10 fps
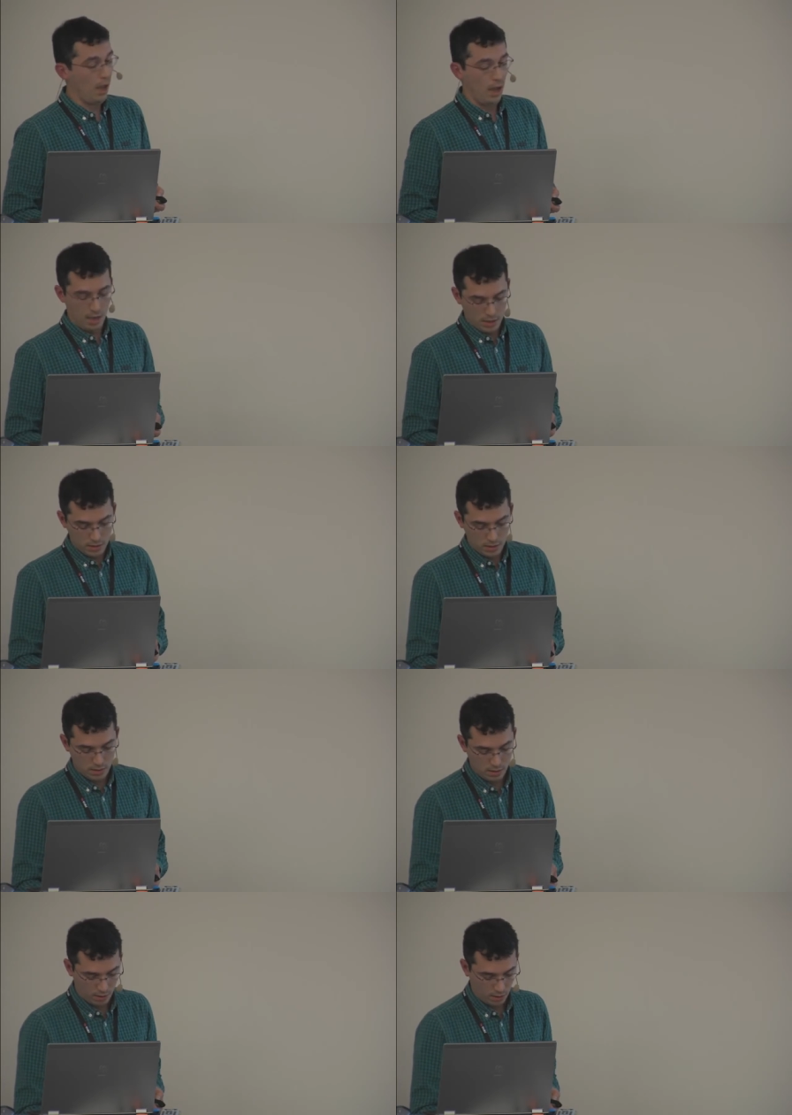And
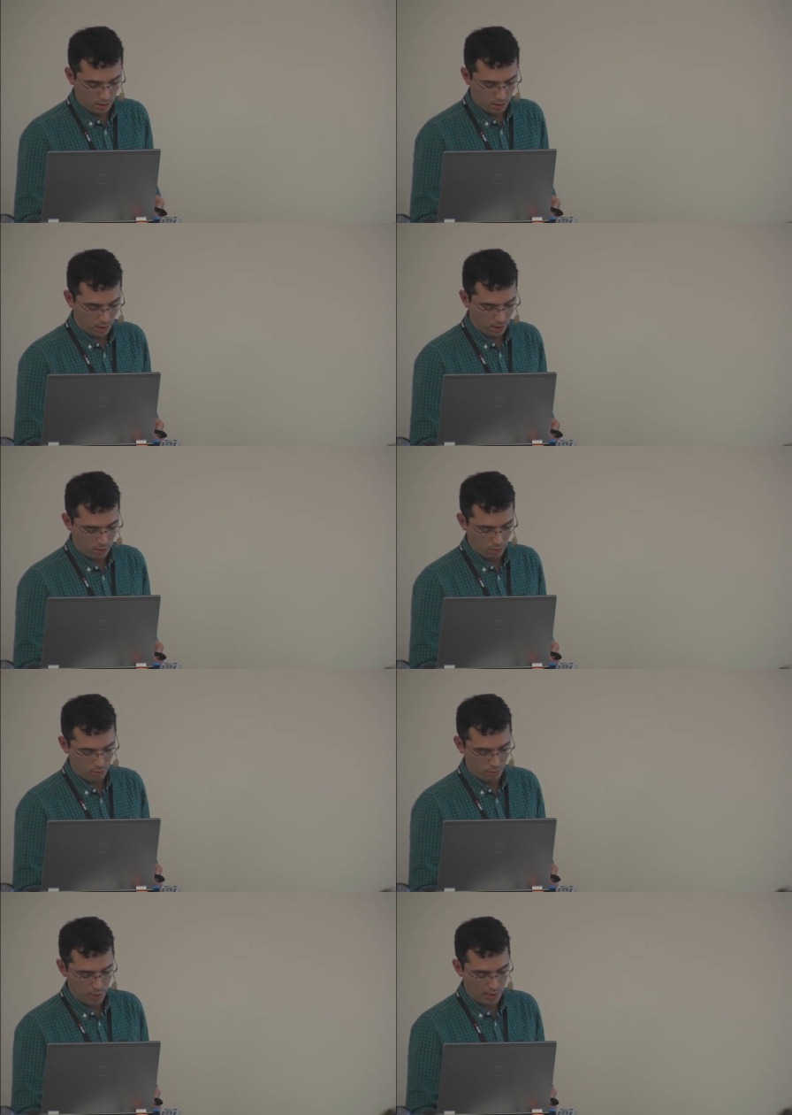
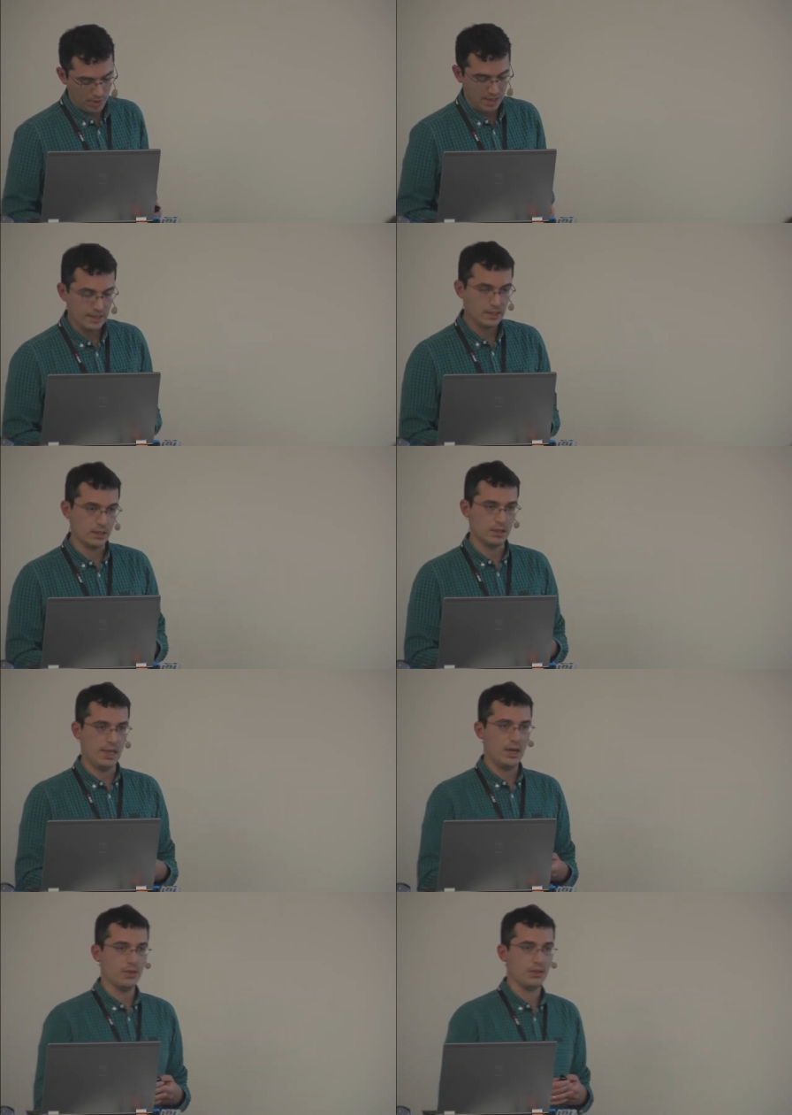web analytics
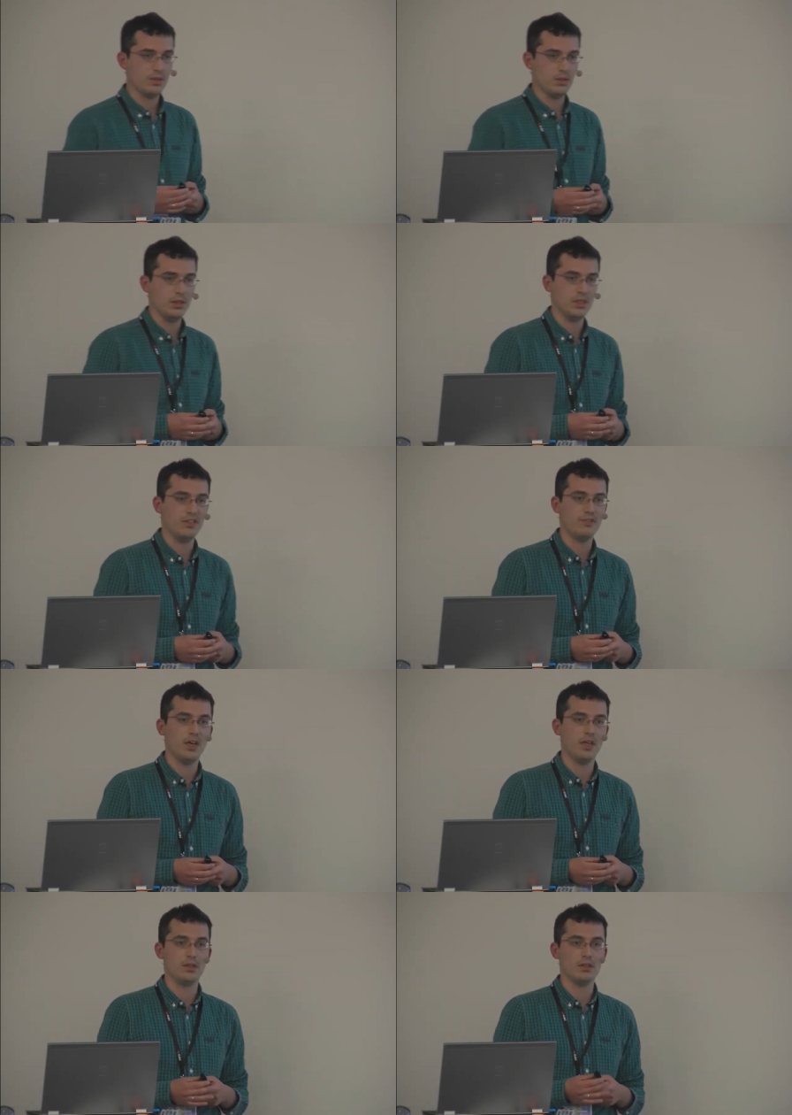allowed us to then define